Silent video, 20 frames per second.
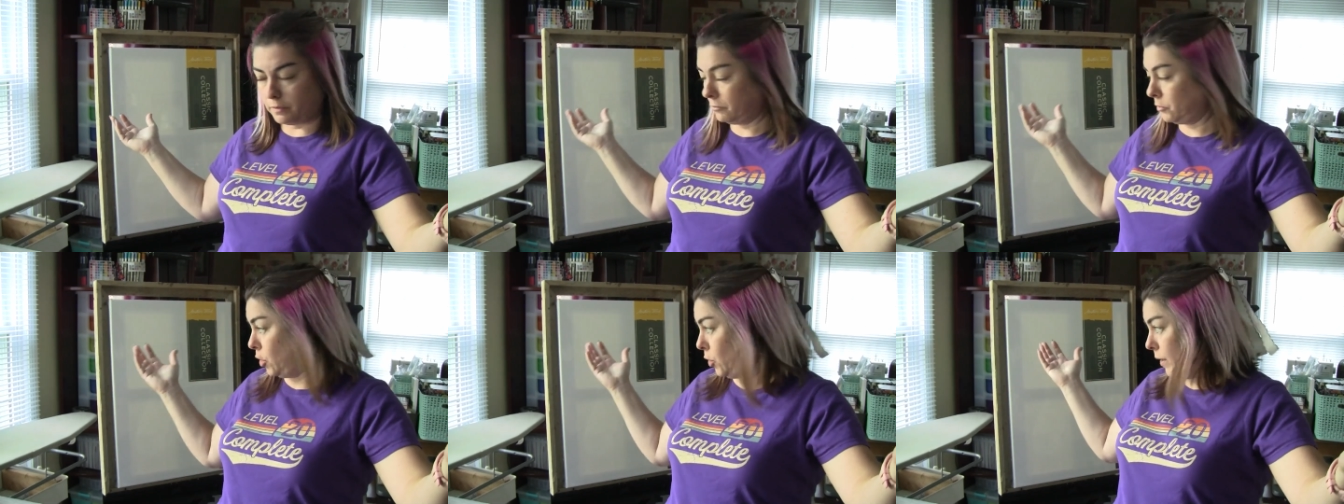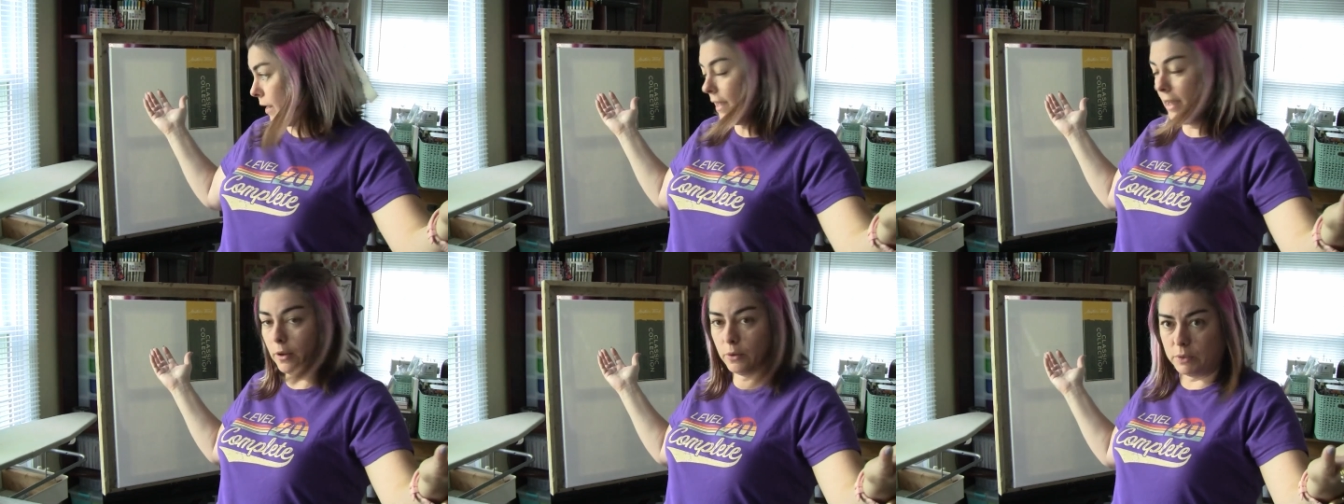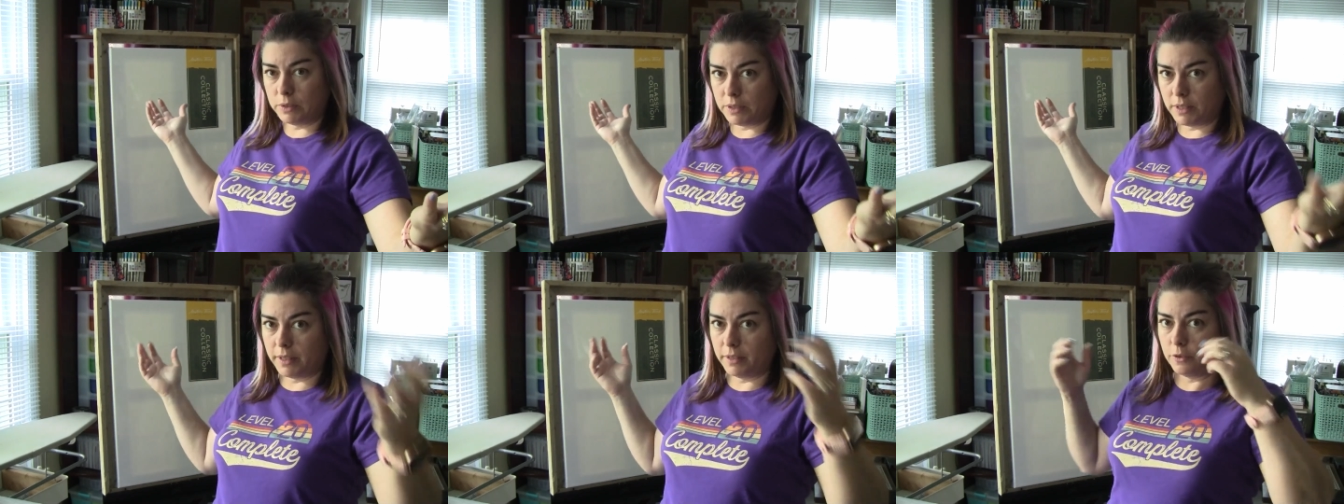going
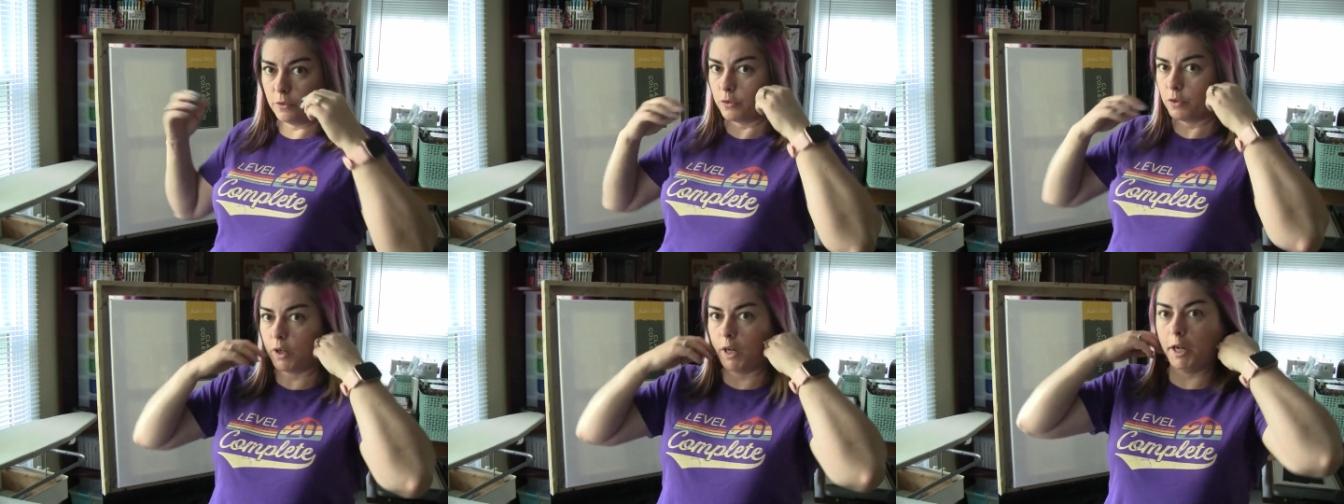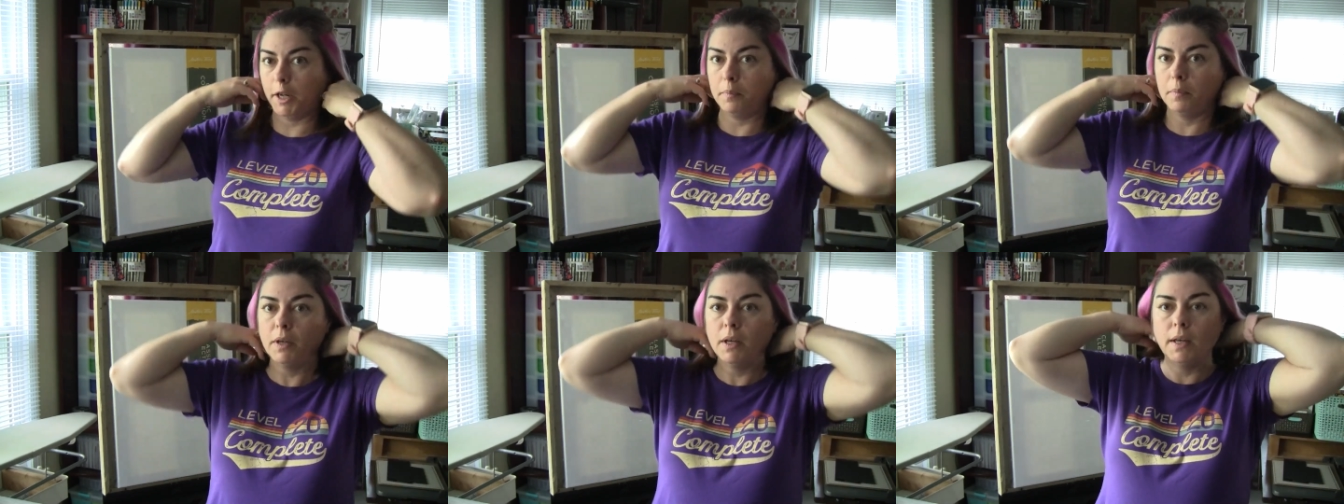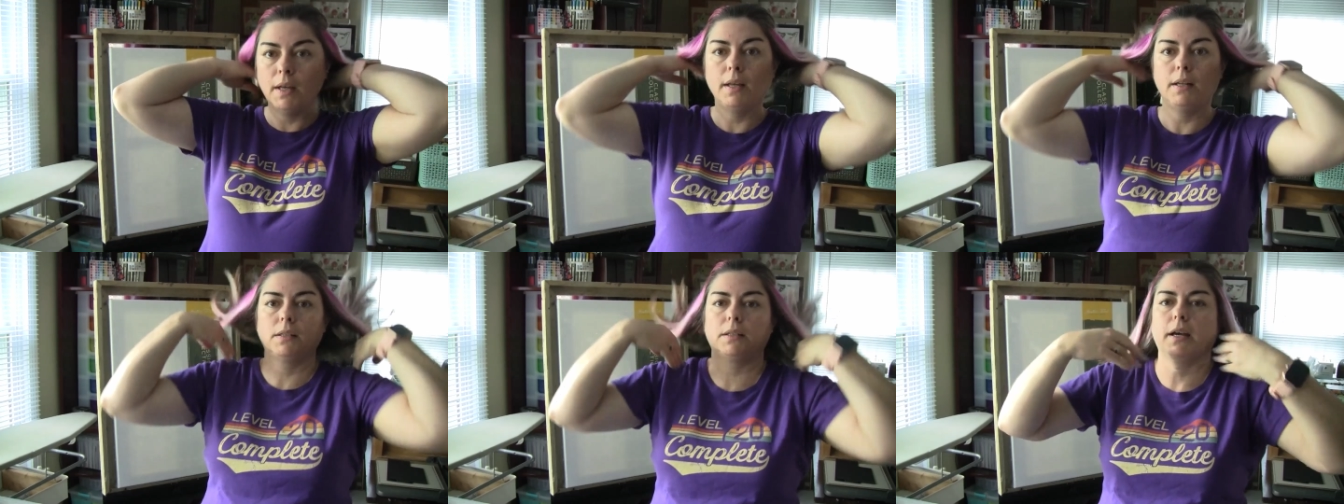outside the frame
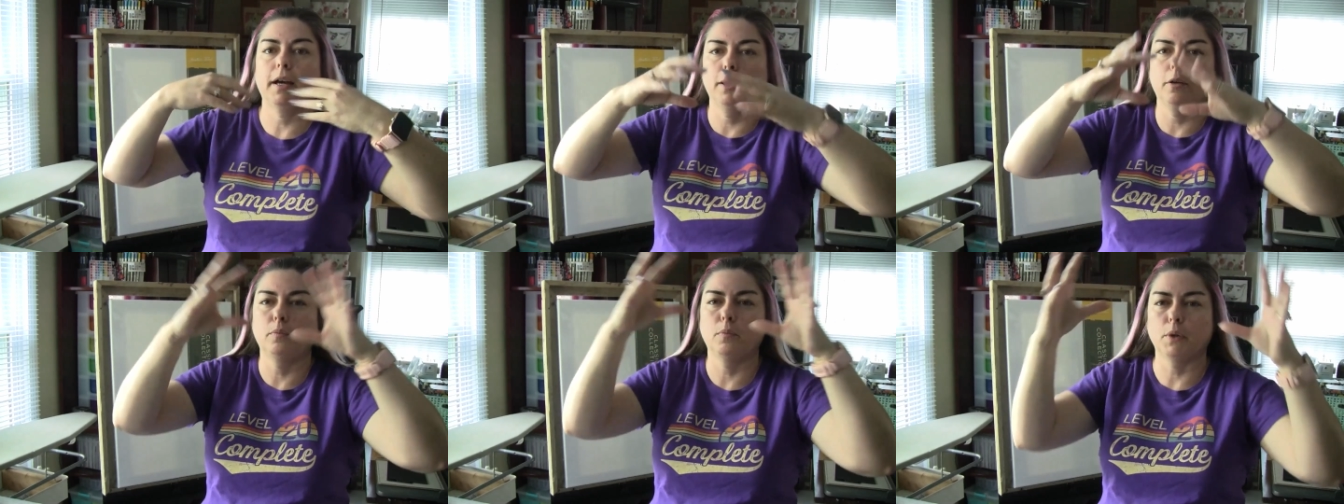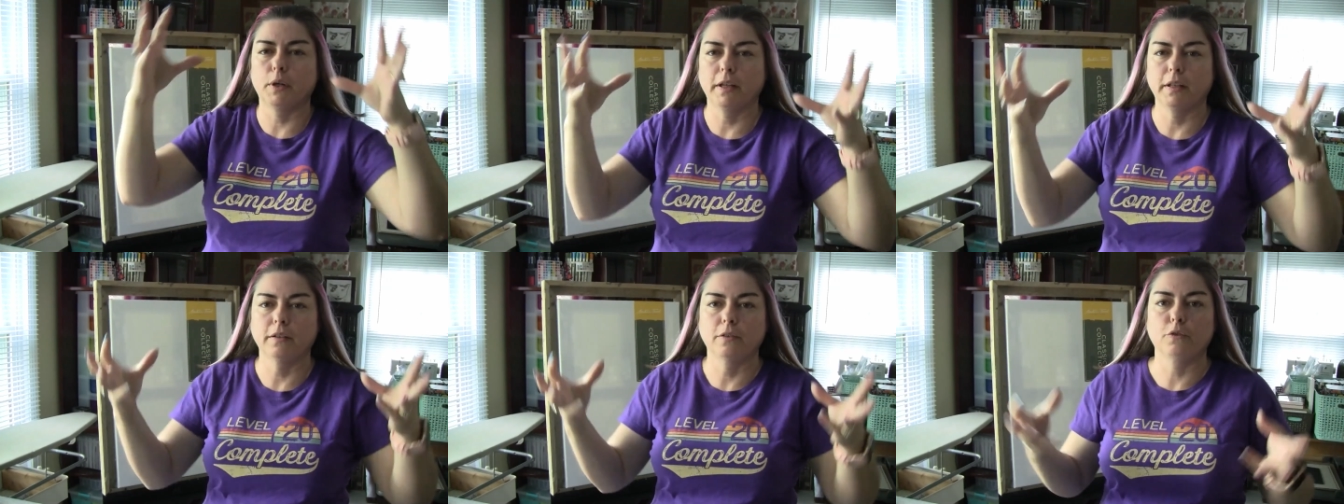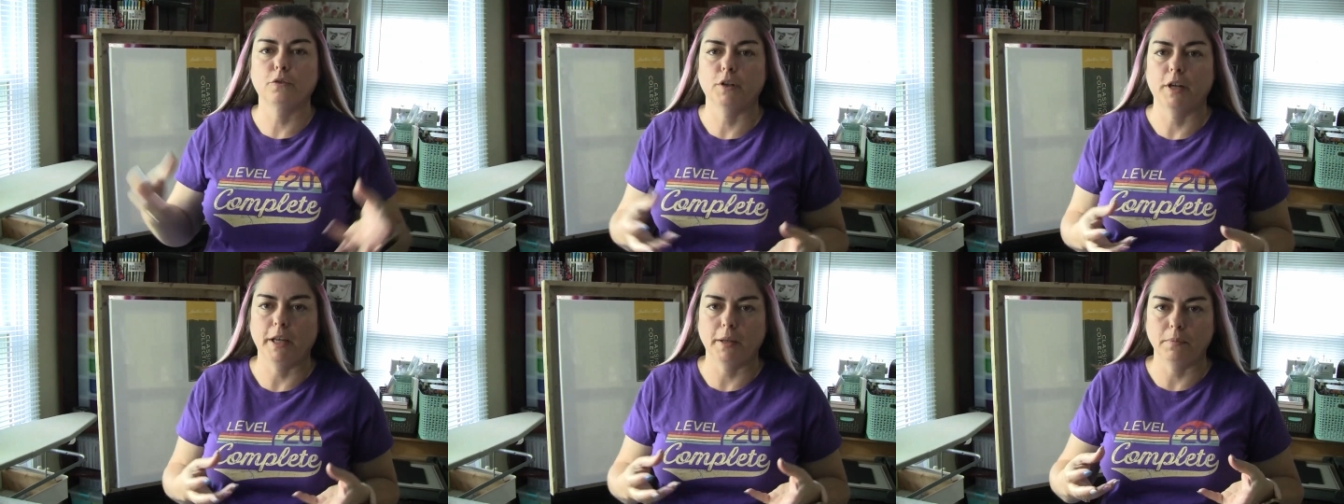to kind of bring the
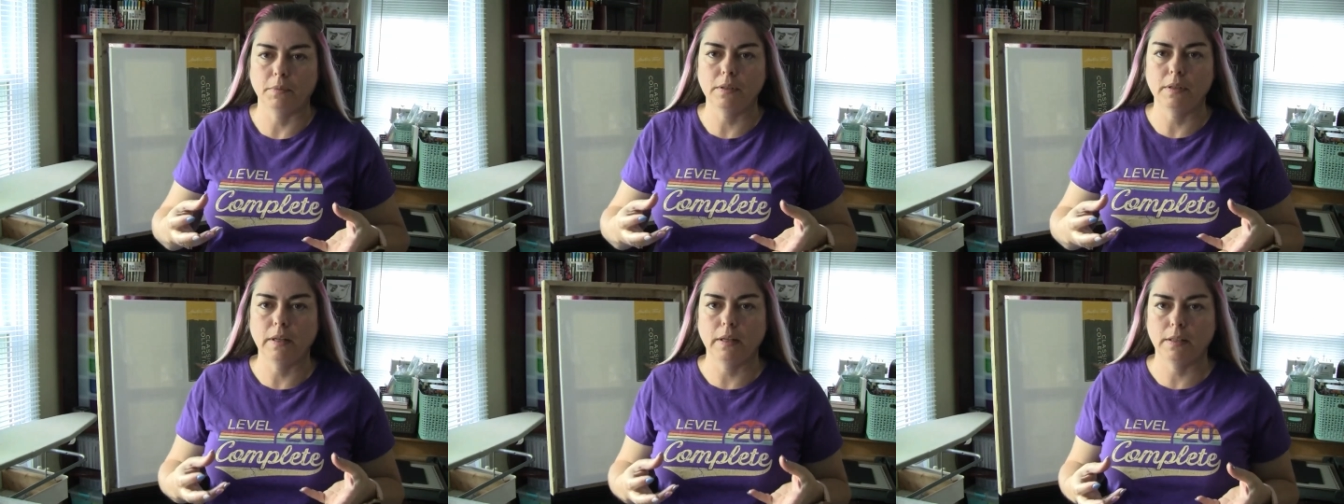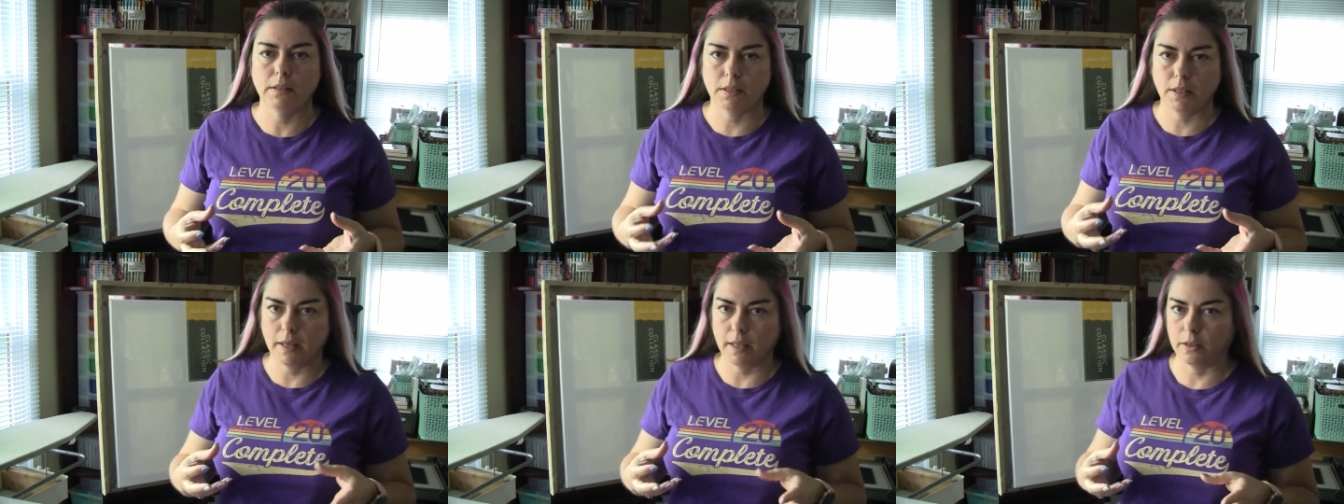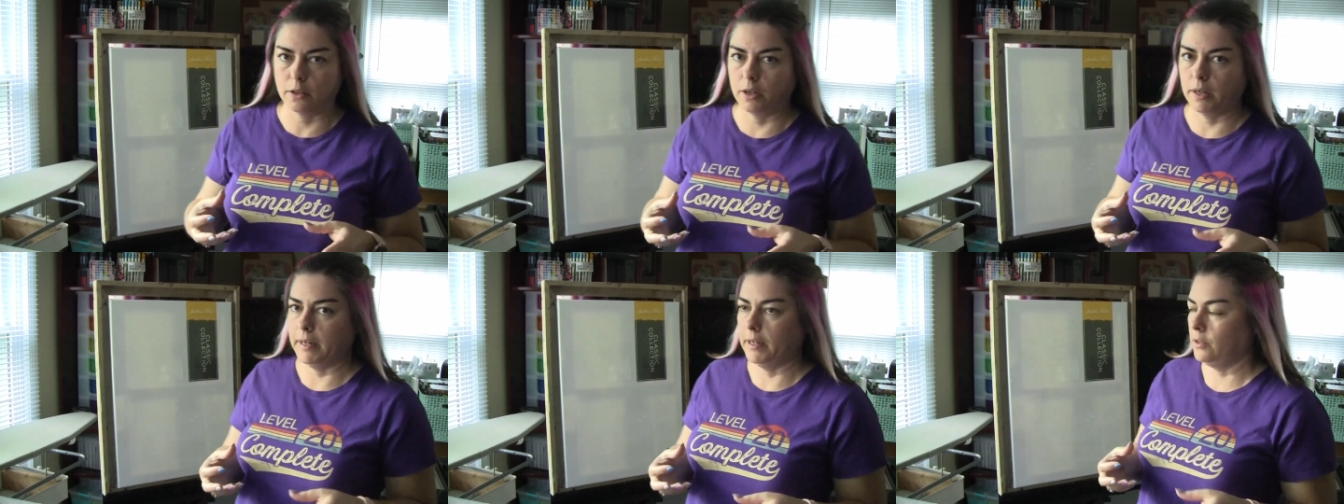frame
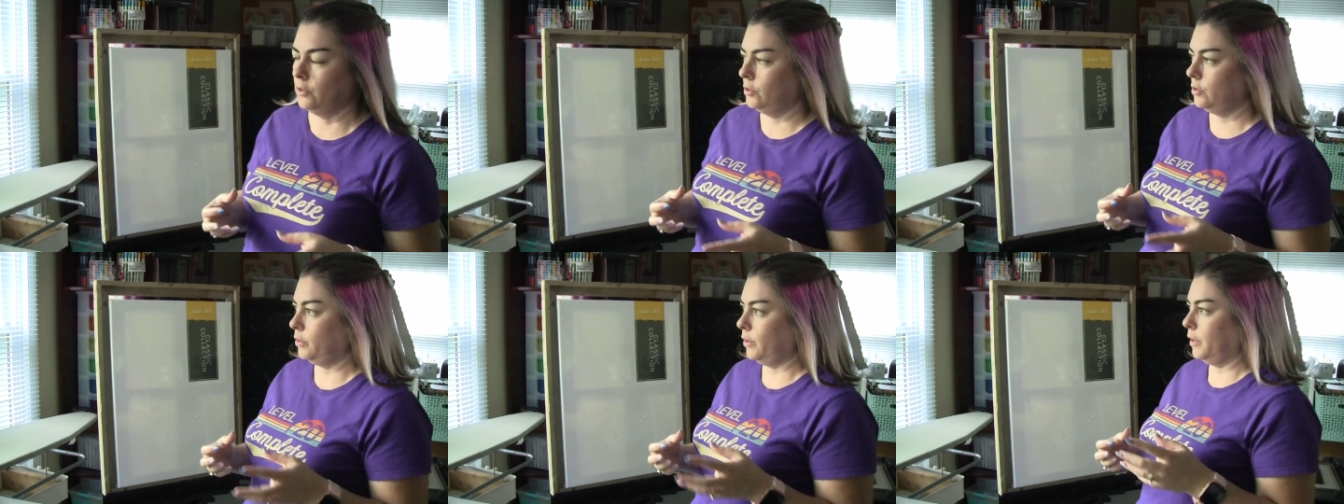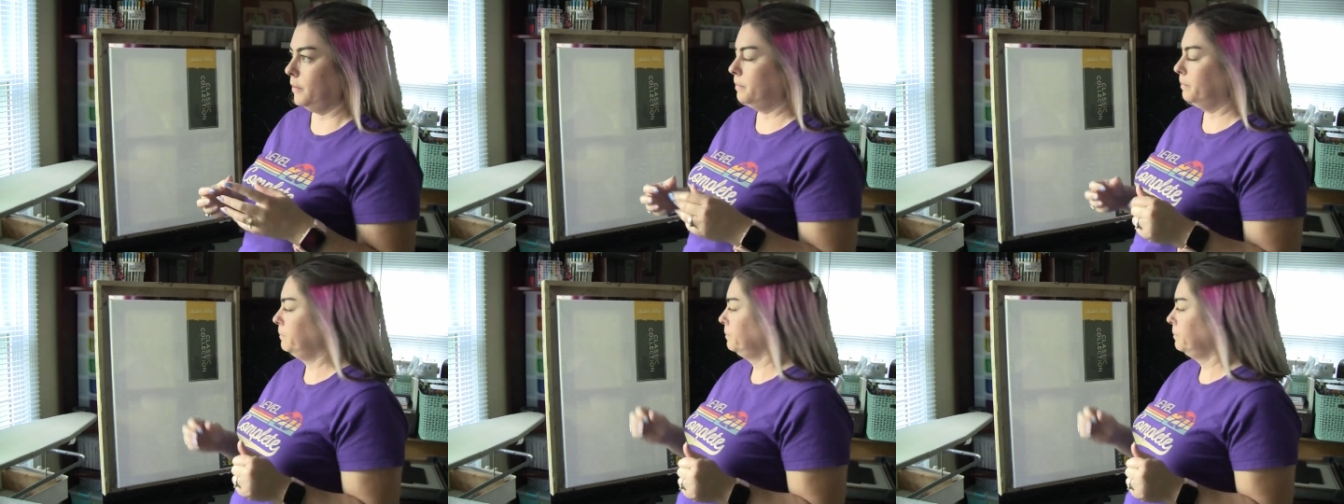together into it.